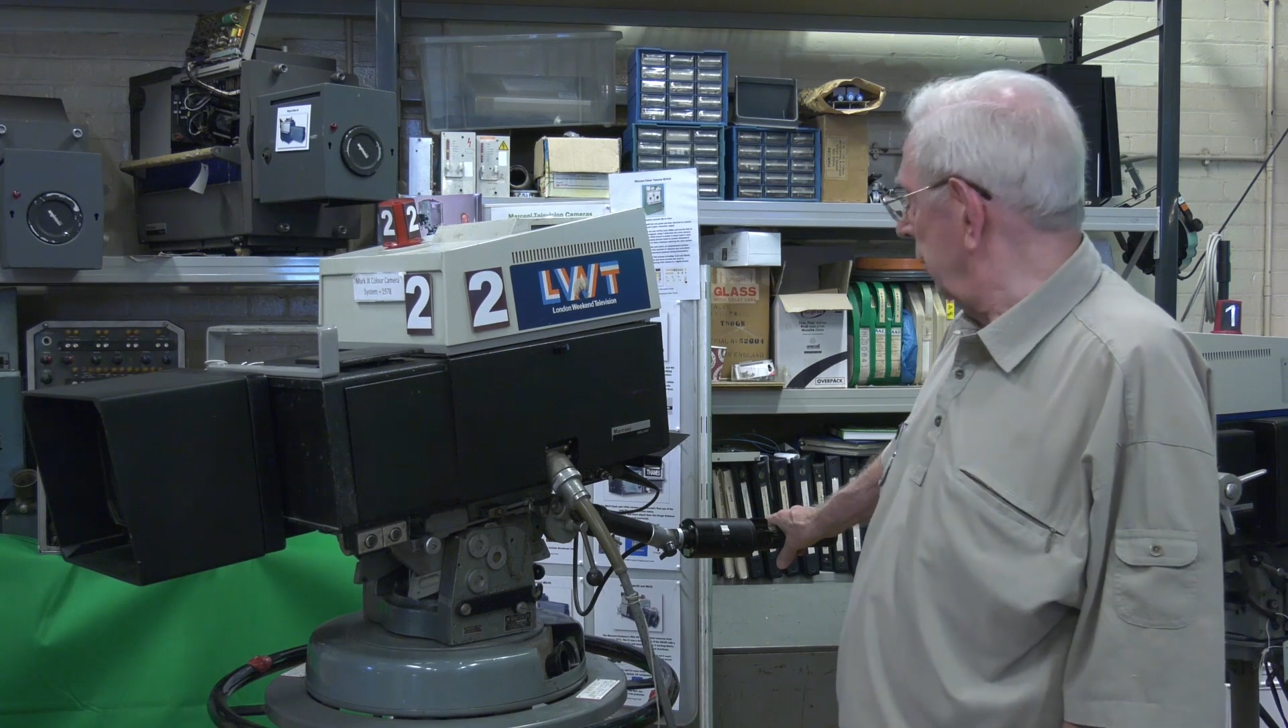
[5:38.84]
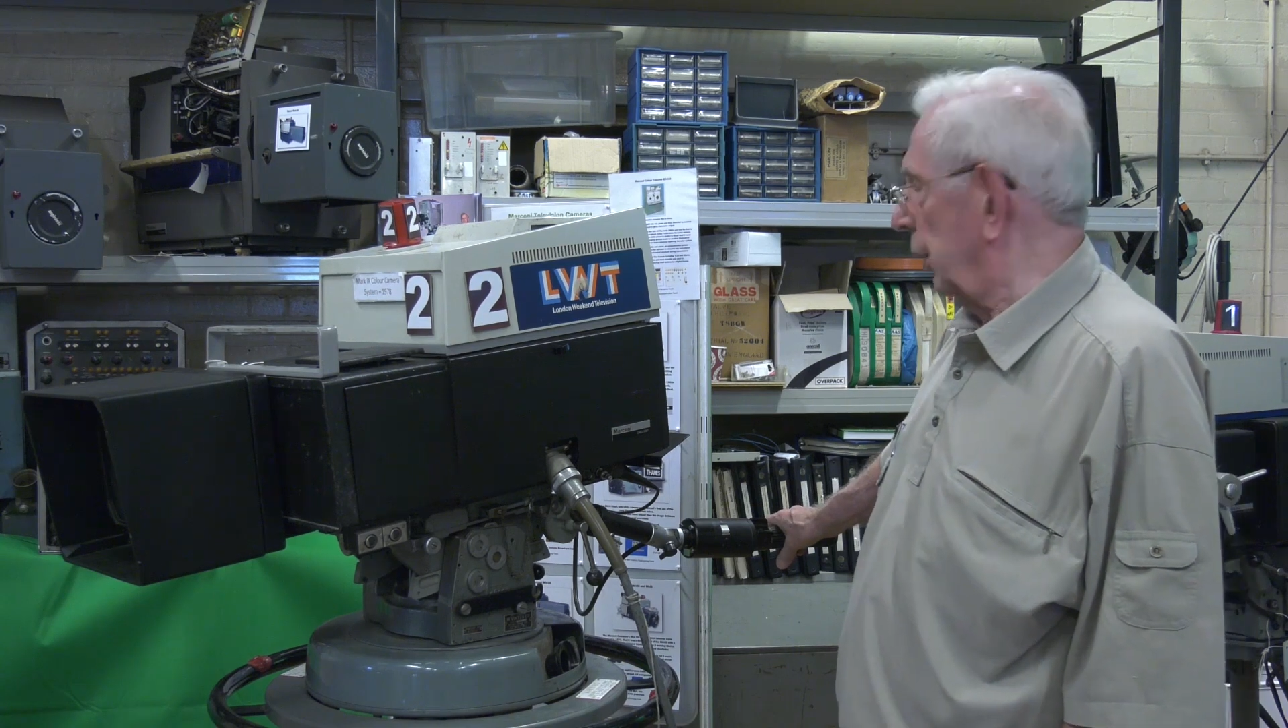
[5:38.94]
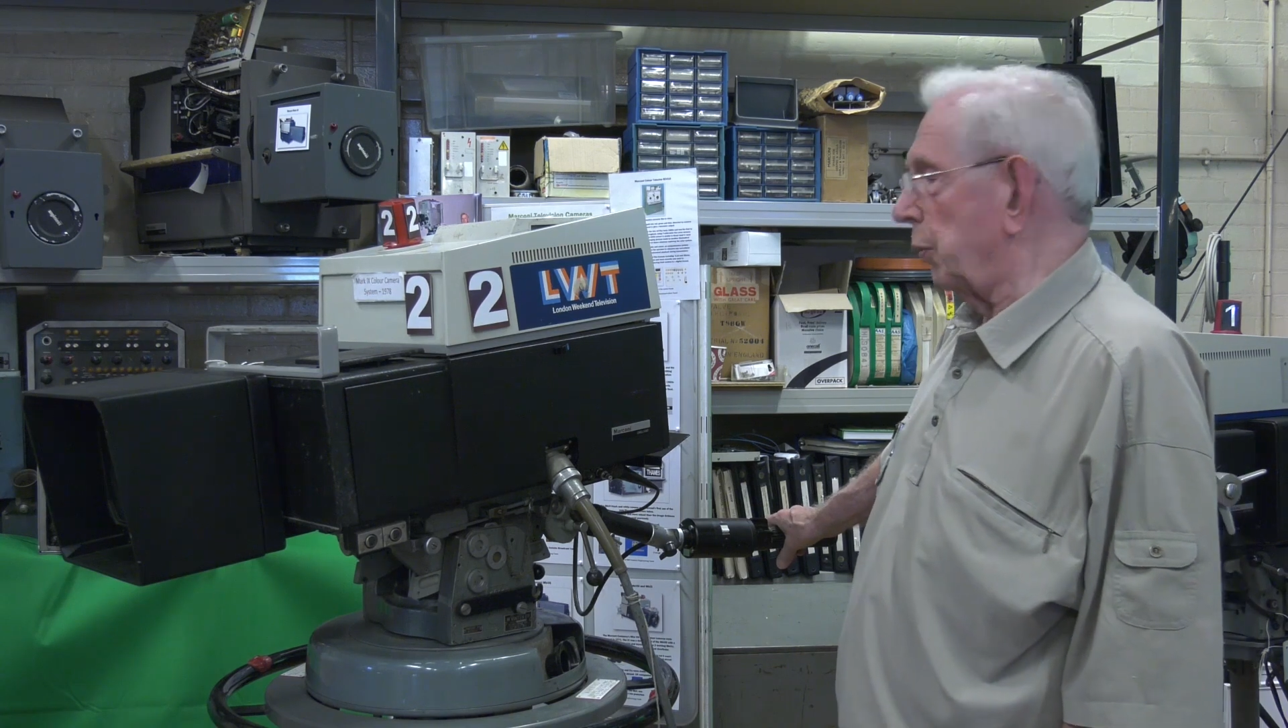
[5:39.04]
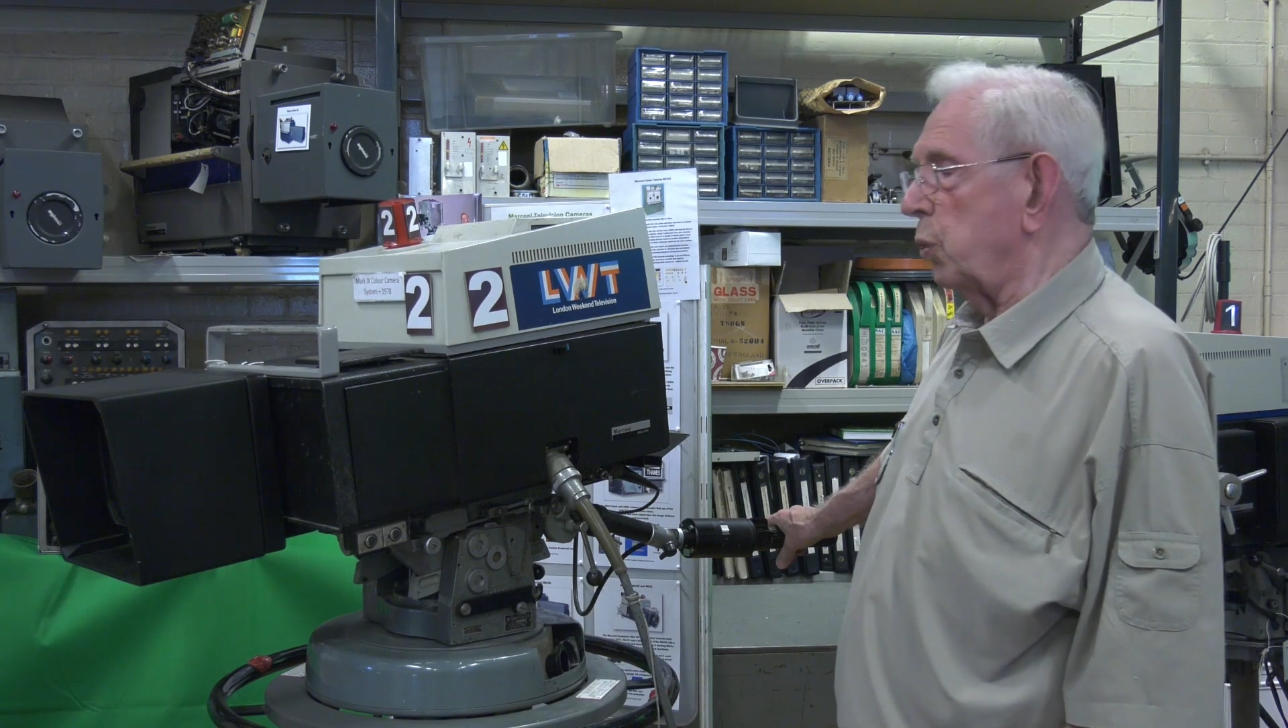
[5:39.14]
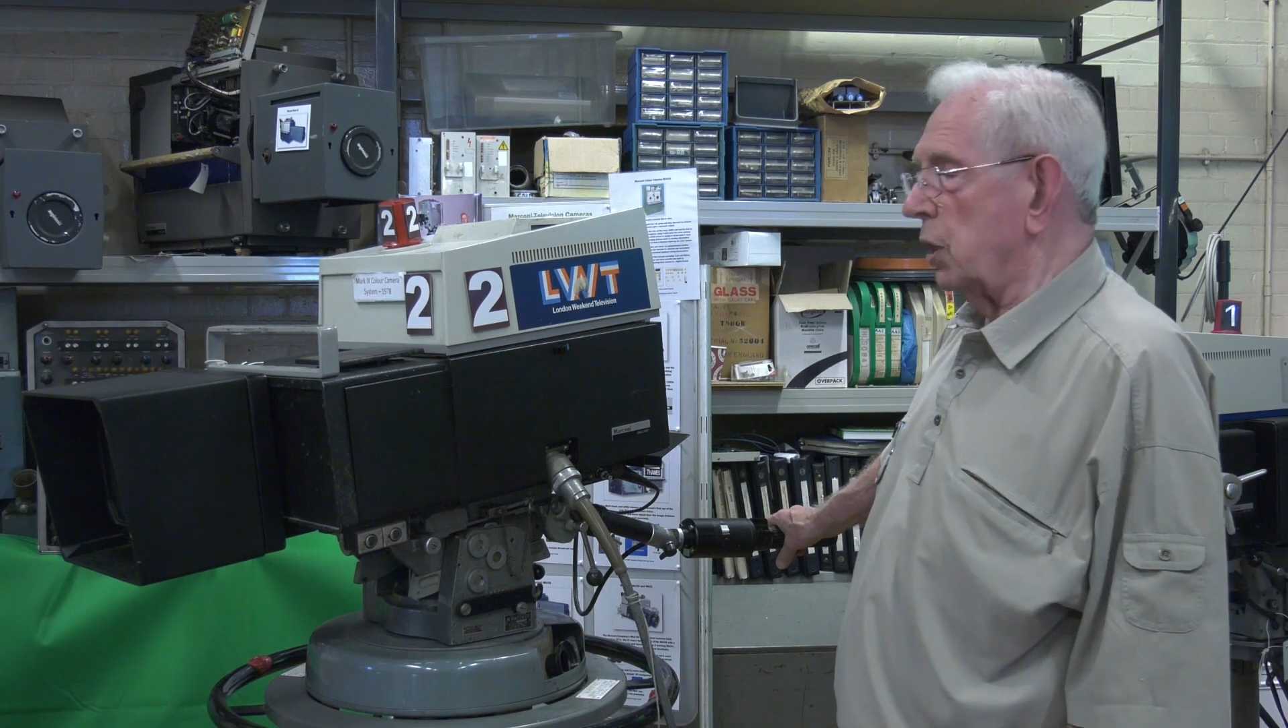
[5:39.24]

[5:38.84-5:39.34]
a lot of